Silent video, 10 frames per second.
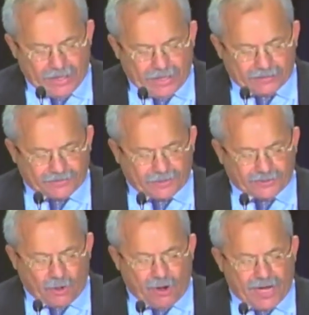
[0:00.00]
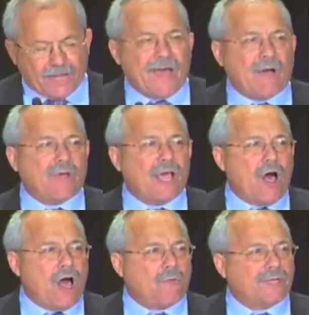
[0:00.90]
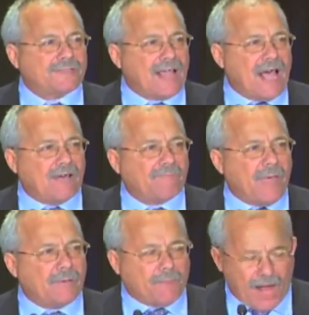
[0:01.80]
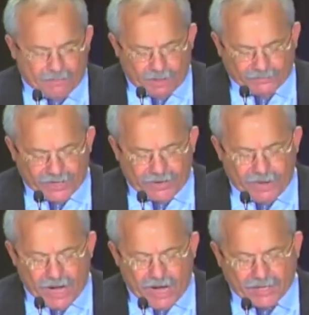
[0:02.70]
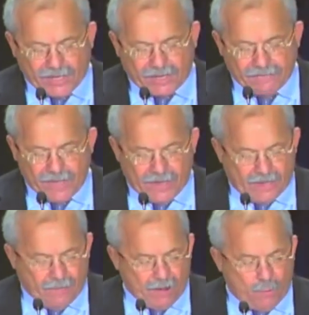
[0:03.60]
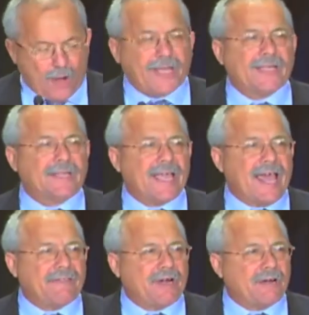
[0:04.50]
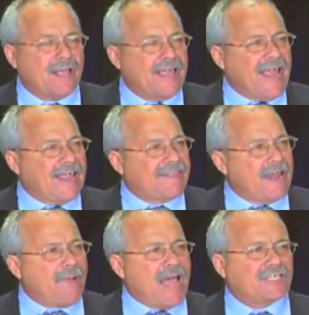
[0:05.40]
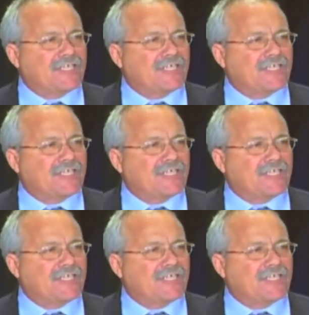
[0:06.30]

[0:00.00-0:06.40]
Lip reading: It's the story of how we always solve big problems in America by working together and then by